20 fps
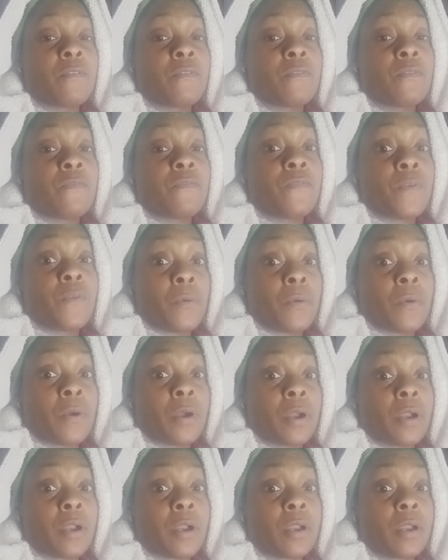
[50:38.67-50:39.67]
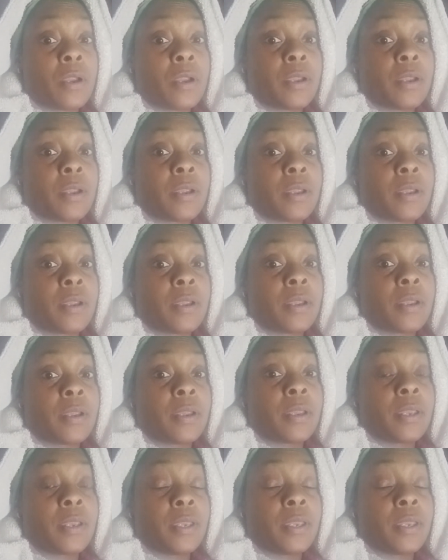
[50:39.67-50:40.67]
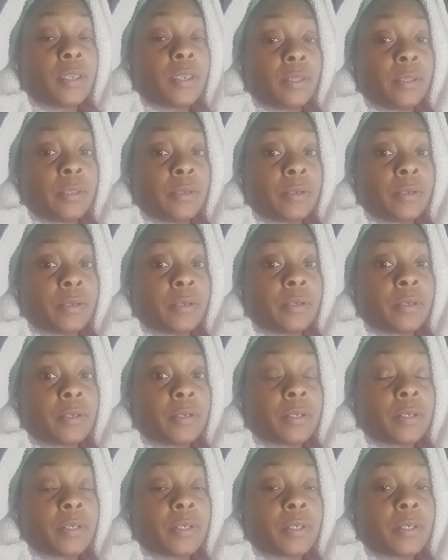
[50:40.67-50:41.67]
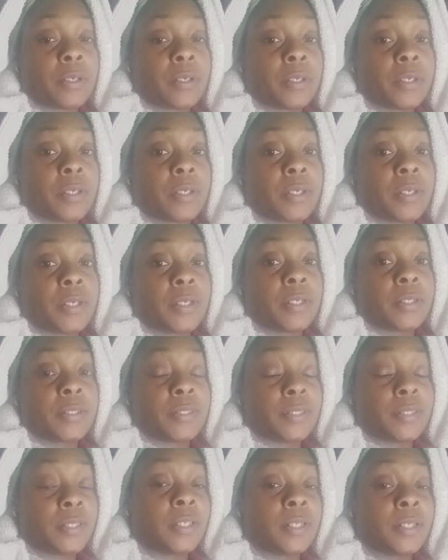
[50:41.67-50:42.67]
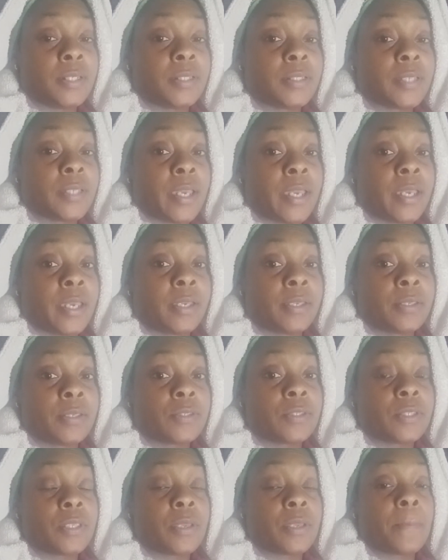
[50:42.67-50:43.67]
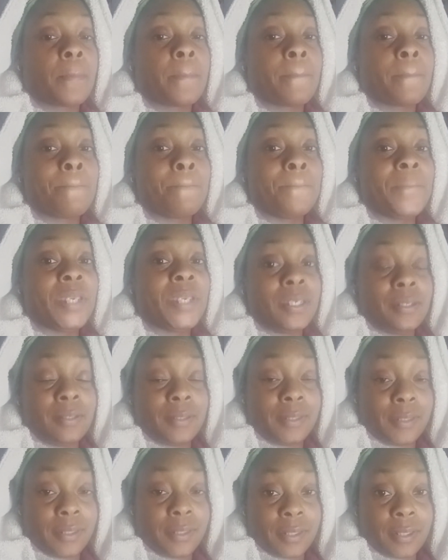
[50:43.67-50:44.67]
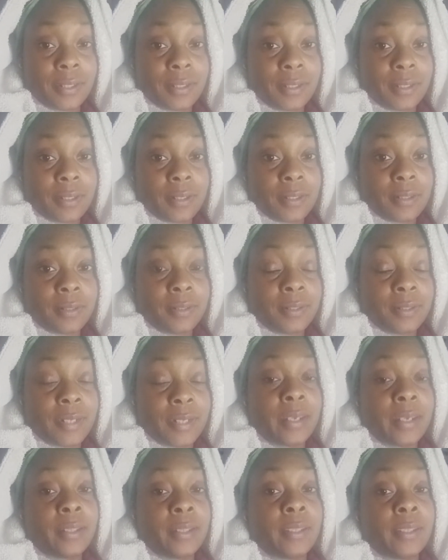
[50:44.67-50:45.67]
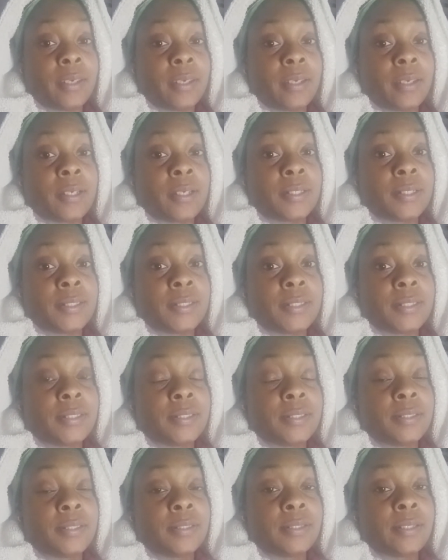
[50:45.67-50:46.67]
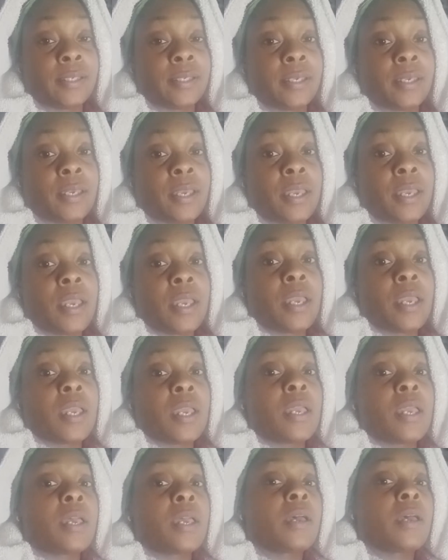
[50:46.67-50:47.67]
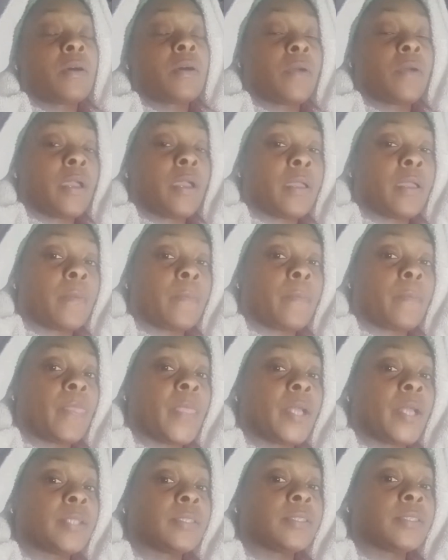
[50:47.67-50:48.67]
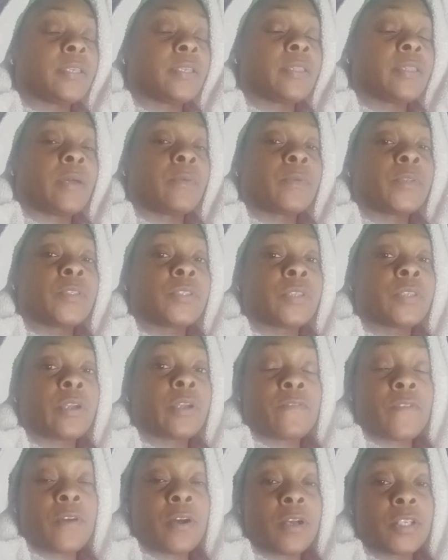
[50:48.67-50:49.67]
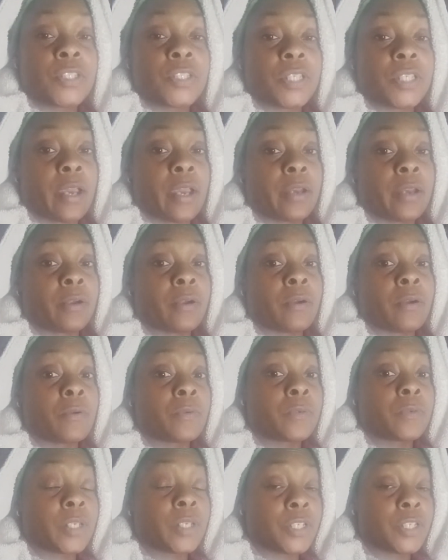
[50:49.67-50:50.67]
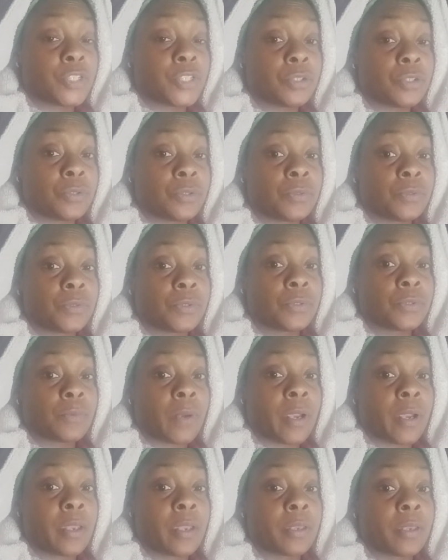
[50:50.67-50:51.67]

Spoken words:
for Hitler to get his ass beat daily and consistently. Okay, not to say that was her fault. She had her own issues, right?